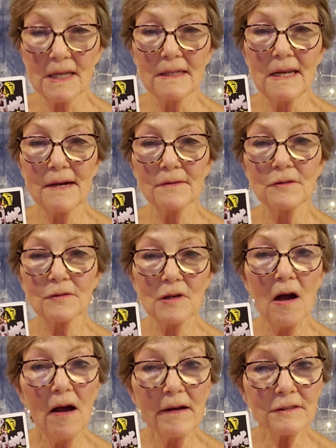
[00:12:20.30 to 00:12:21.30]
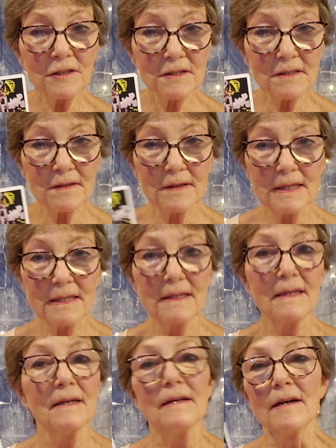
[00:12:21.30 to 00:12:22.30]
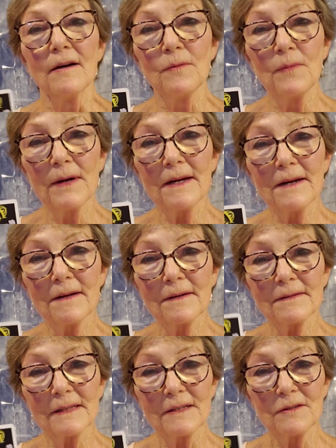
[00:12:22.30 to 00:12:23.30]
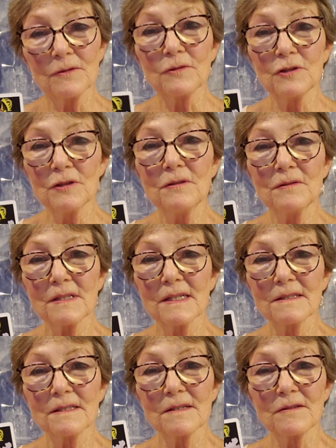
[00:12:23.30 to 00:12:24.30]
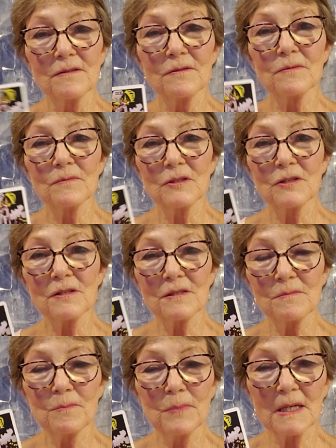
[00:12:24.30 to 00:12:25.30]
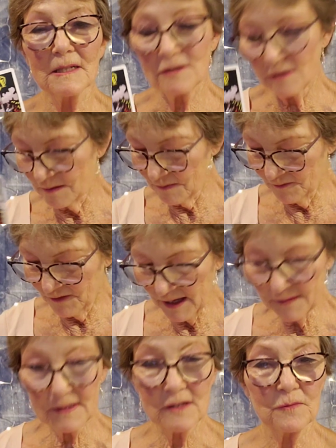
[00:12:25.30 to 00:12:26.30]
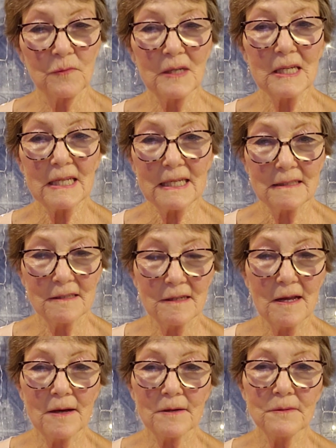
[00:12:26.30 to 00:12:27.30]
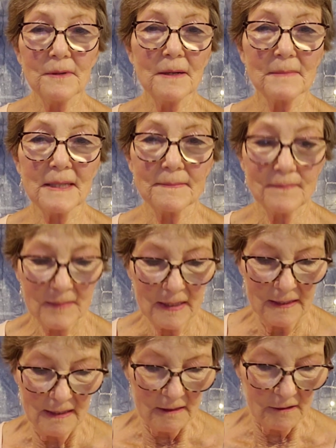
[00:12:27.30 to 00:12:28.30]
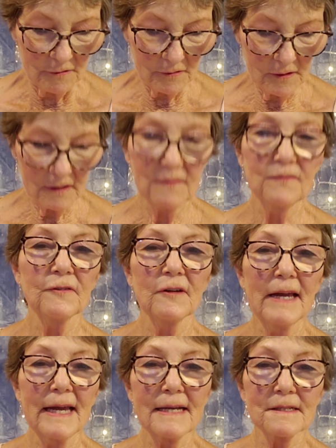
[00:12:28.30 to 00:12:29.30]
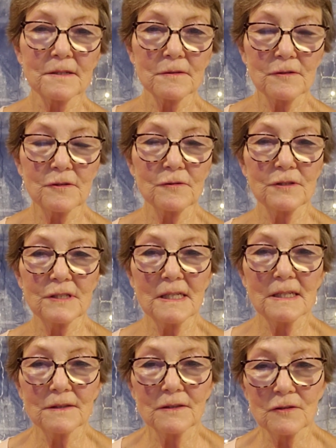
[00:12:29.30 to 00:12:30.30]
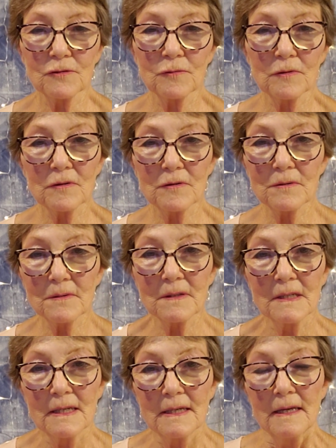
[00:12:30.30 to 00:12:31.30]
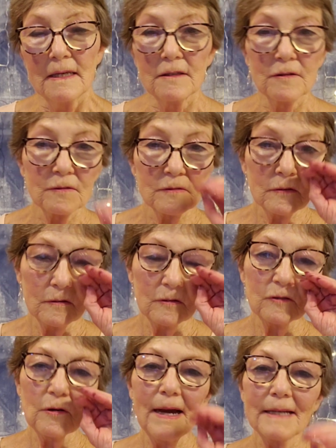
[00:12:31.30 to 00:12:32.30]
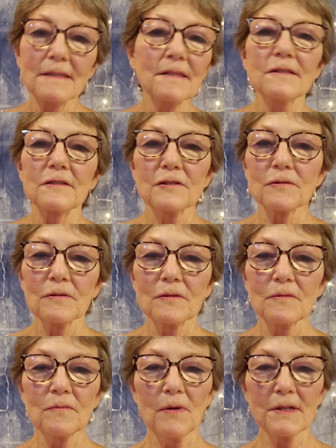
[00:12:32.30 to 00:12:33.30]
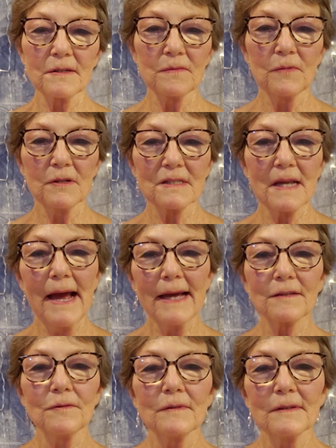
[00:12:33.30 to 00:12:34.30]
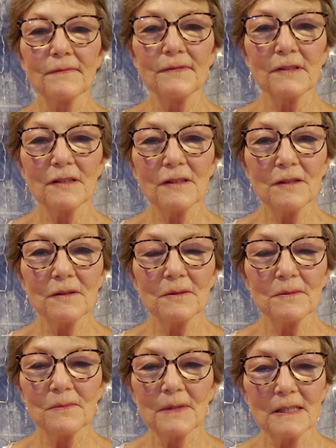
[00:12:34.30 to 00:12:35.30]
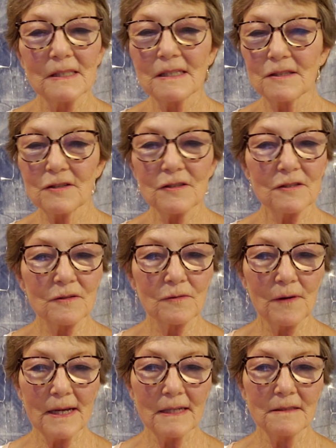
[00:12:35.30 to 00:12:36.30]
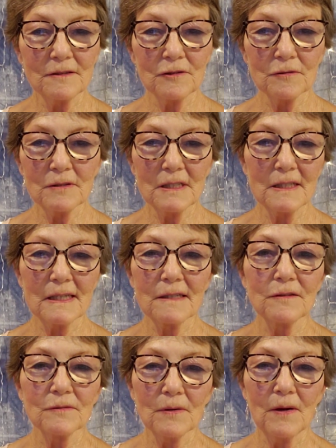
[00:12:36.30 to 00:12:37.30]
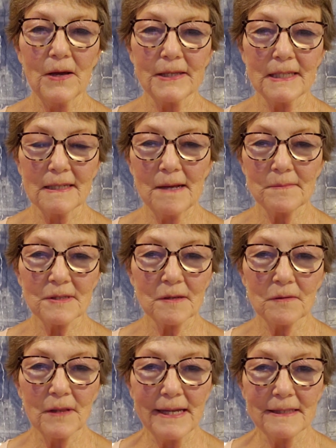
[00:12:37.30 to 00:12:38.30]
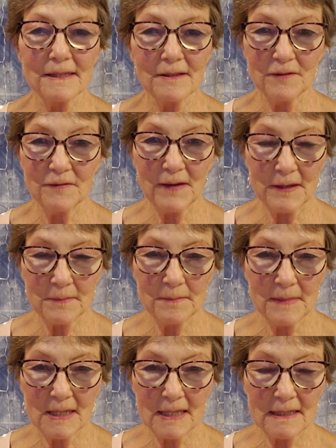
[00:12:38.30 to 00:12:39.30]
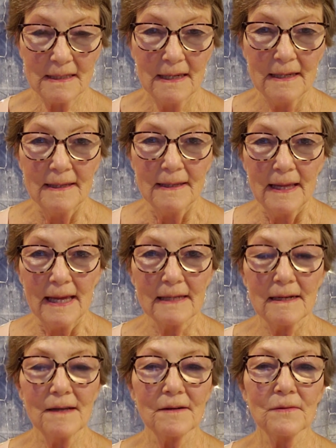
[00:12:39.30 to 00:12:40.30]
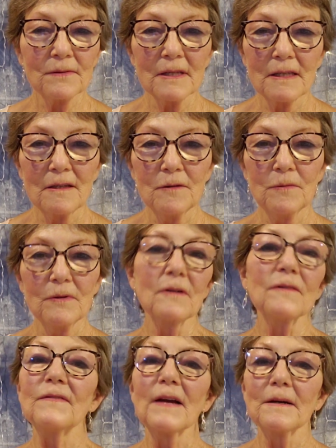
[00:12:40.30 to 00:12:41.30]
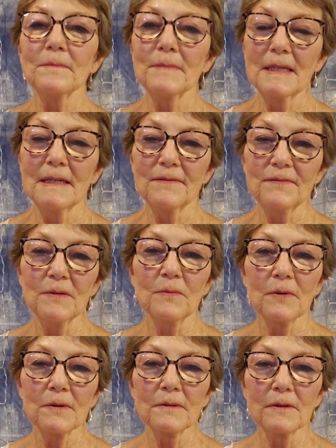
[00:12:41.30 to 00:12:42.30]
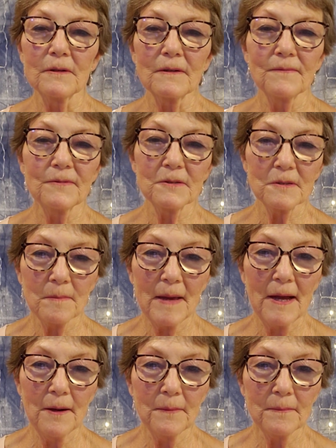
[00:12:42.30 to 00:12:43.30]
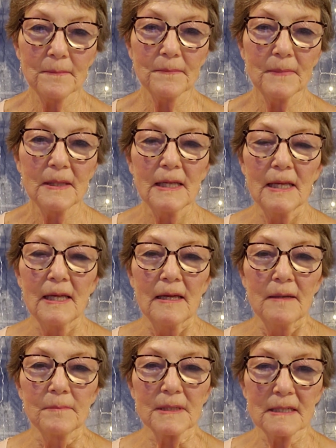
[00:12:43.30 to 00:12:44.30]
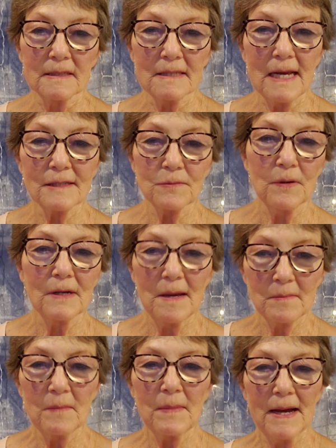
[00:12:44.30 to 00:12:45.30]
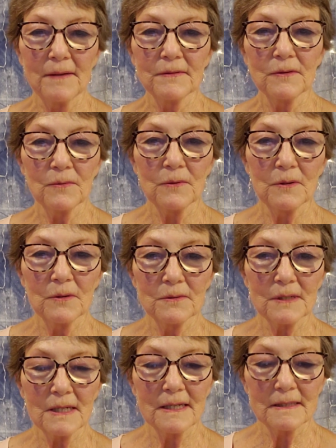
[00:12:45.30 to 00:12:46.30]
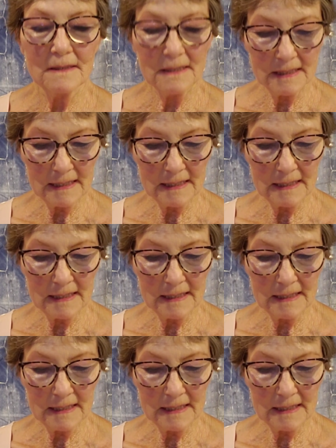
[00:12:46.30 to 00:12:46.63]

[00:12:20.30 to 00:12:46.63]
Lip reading: And now you're consciously aware that you're choosing. So you're just, because you even found this reading, you're looking for answers, you're seeking the truth, you're trying to discern what's accurate for you. It's just a great journey that you're on, and I'm so glad that you found me. And I don't think you would have found me if you weren't looking for some help, because that's what I'm about in the world. And